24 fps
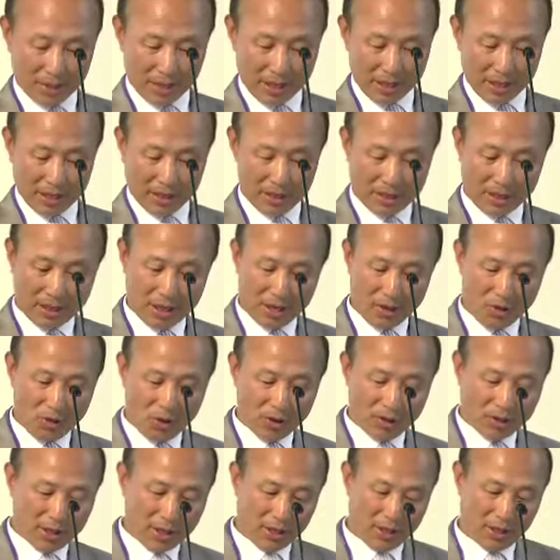that they
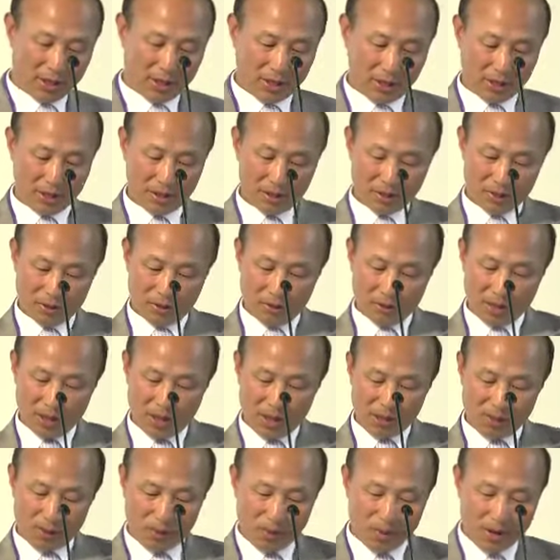wanted to
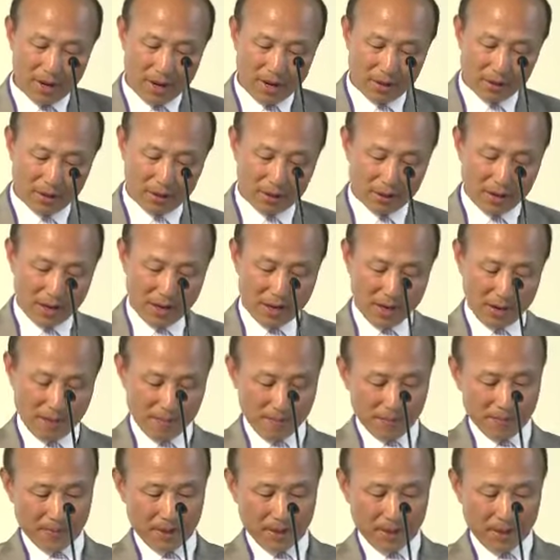keep playing the
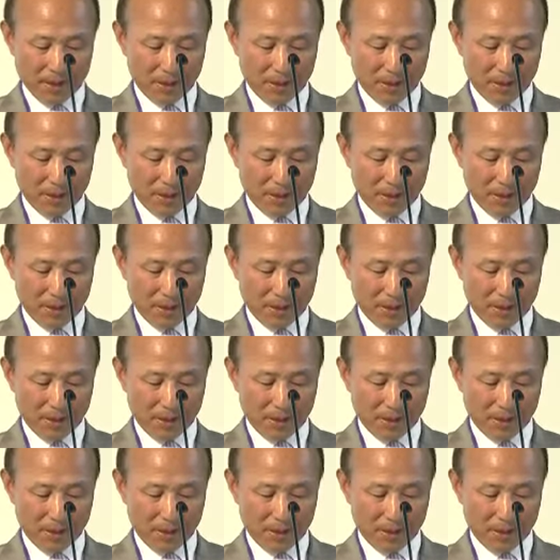game